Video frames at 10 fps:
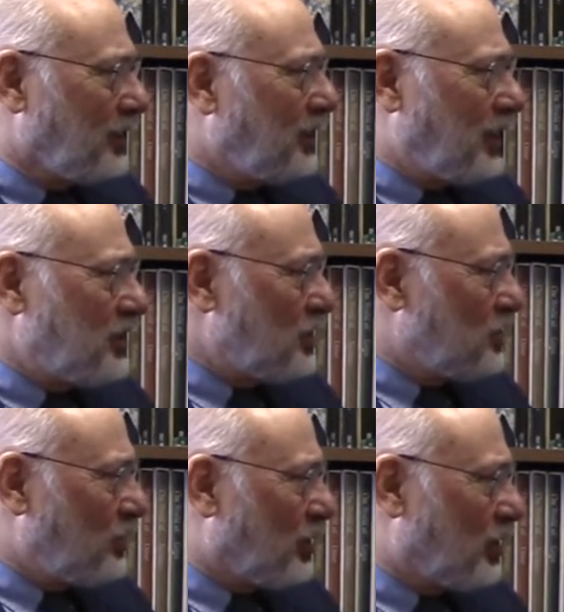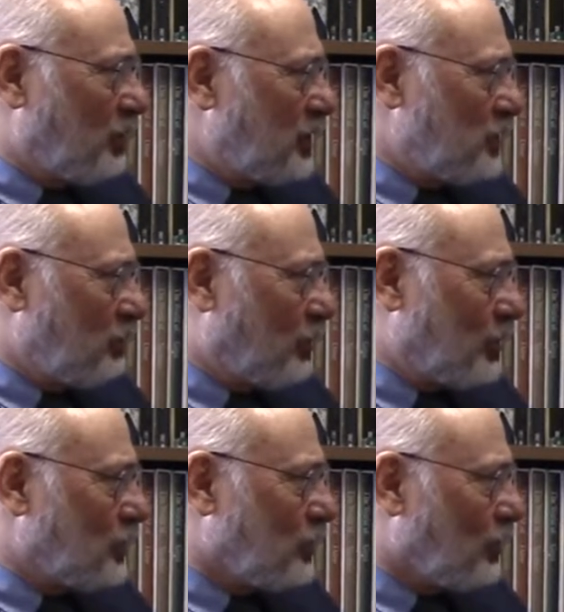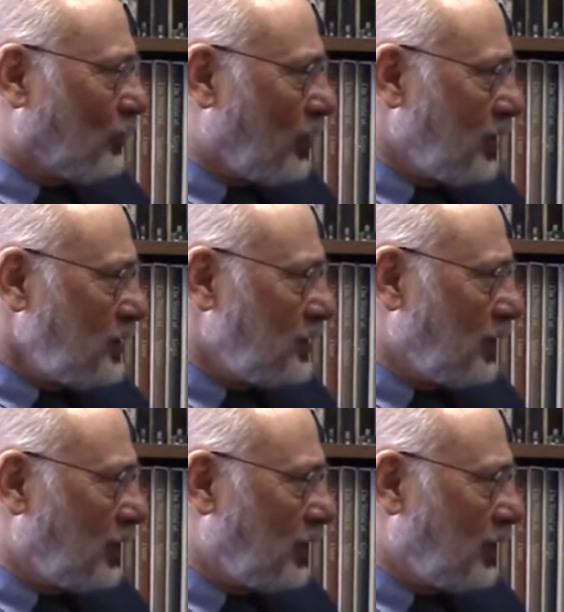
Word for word: uh, did they just do it on the basis of personal trust